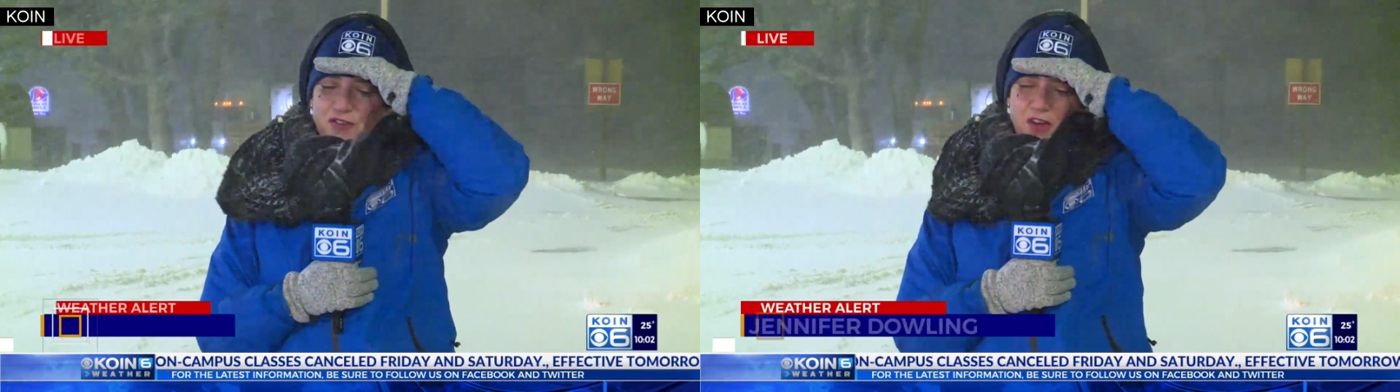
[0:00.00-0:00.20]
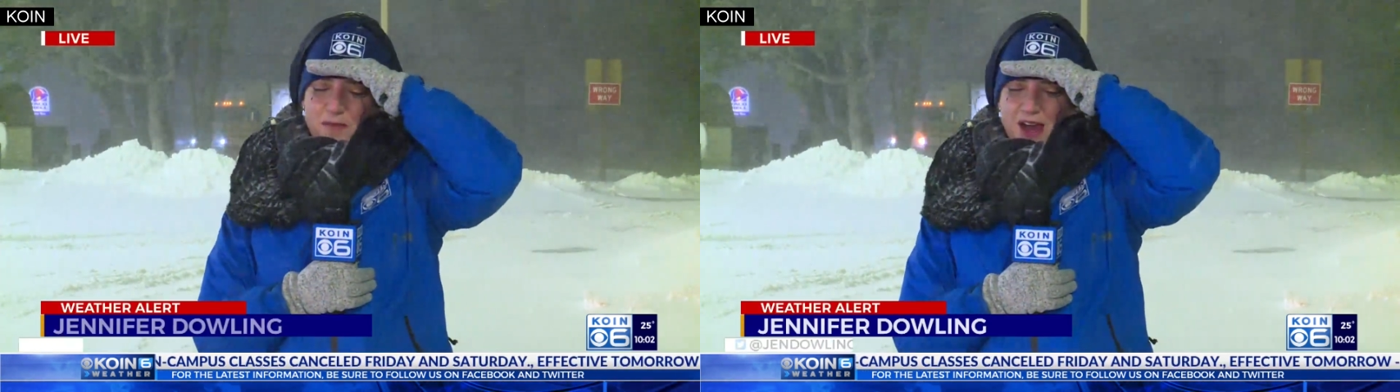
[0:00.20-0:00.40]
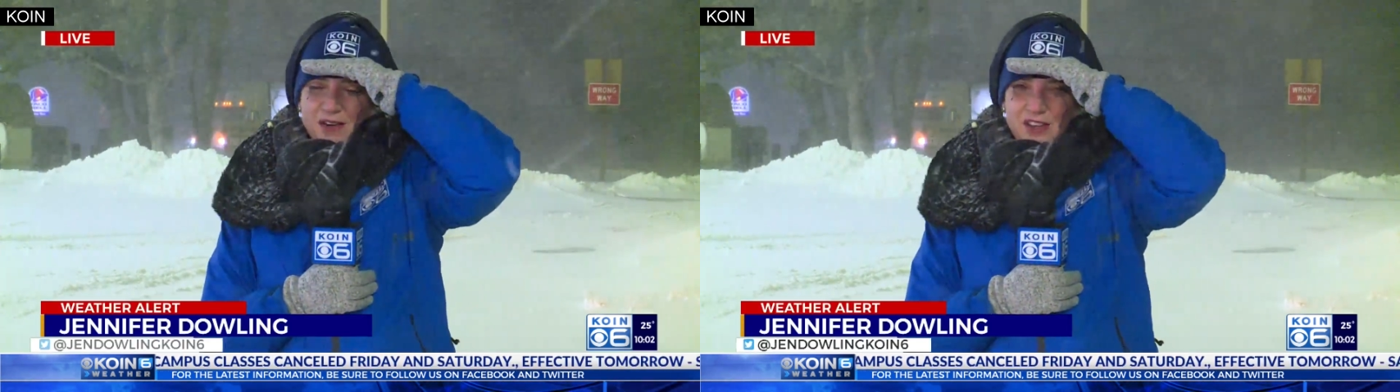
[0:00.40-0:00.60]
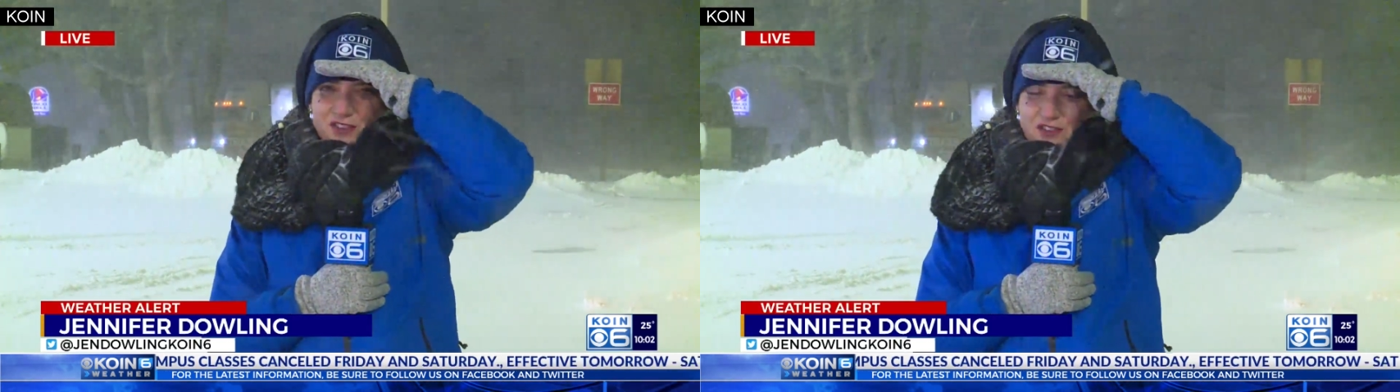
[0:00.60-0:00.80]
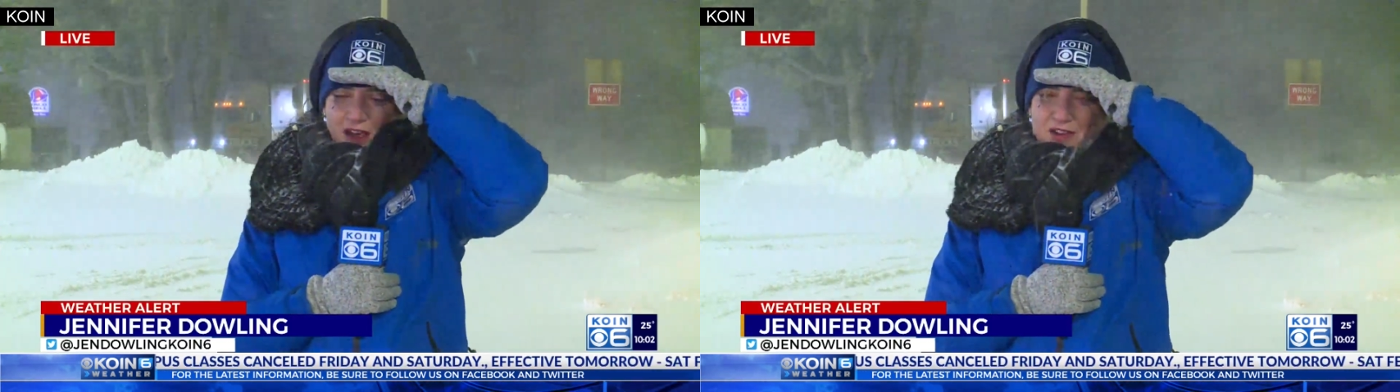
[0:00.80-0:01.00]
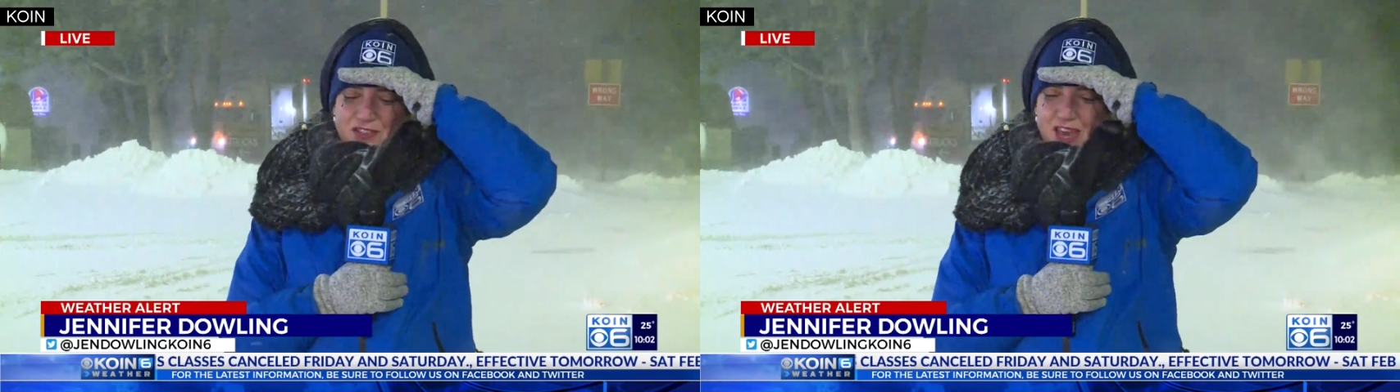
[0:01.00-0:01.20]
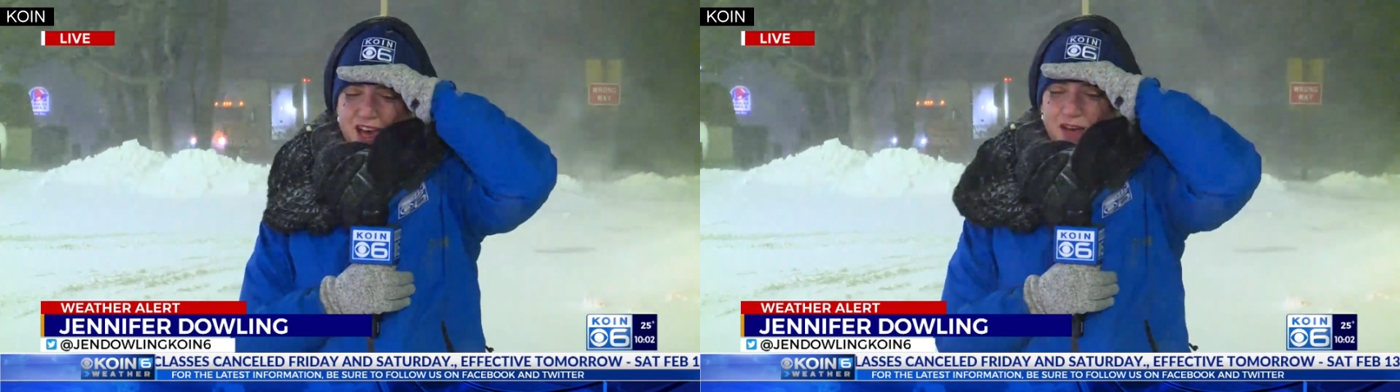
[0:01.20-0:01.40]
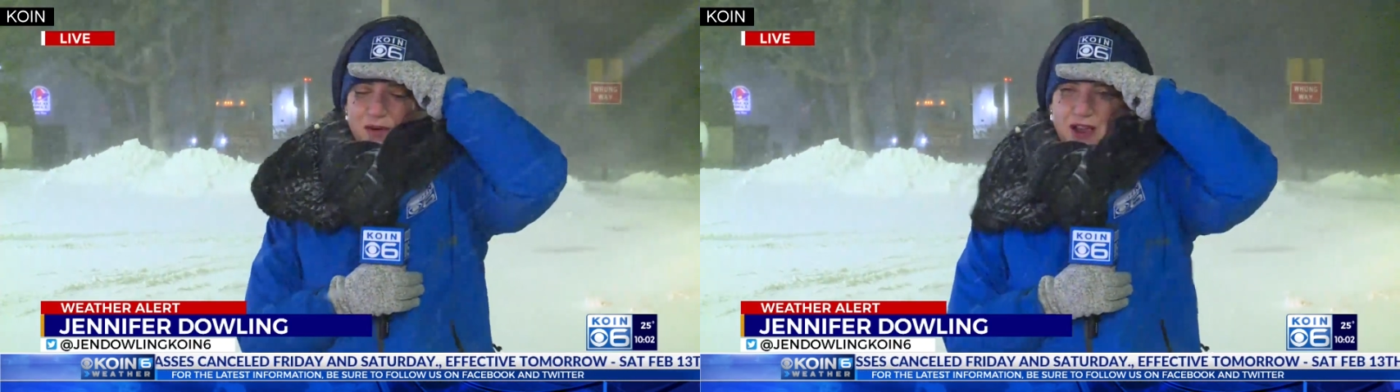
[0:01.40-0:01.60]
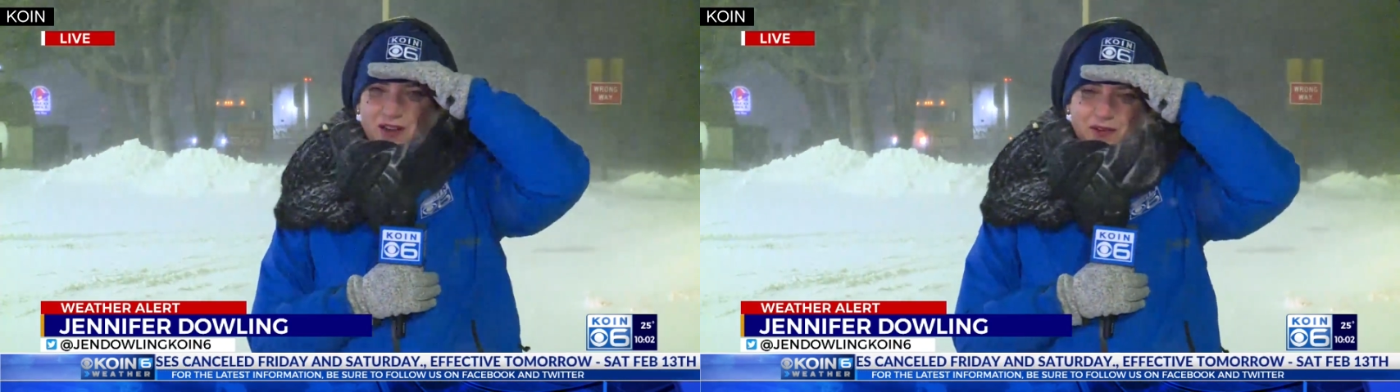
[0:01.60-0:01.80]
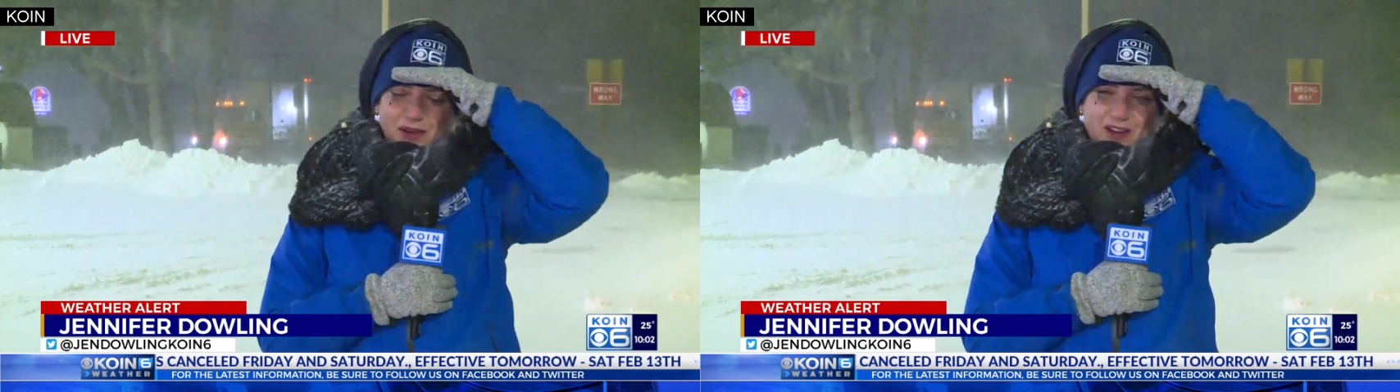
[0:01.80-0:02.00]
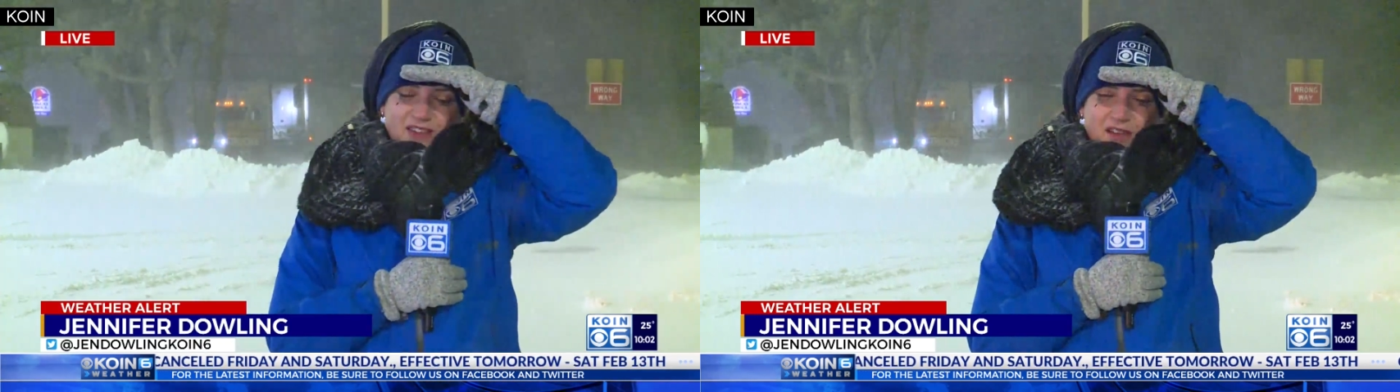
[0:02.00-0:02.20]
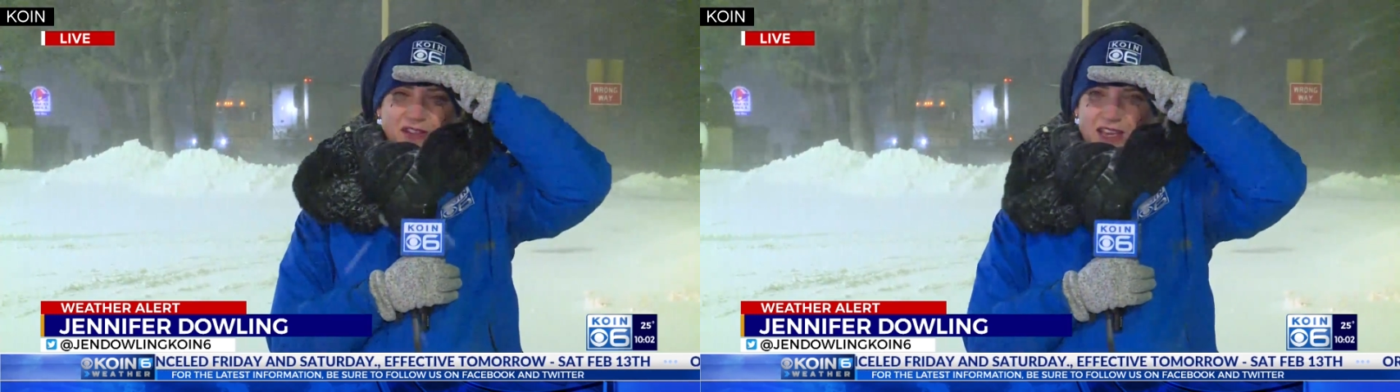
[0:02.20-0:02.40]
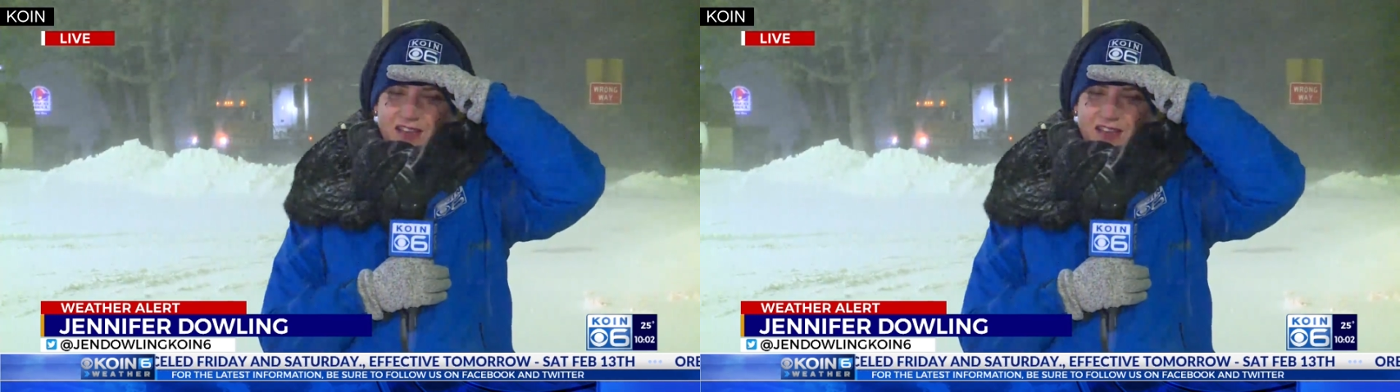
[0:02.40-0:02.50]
from out in Troutdale where we are definitely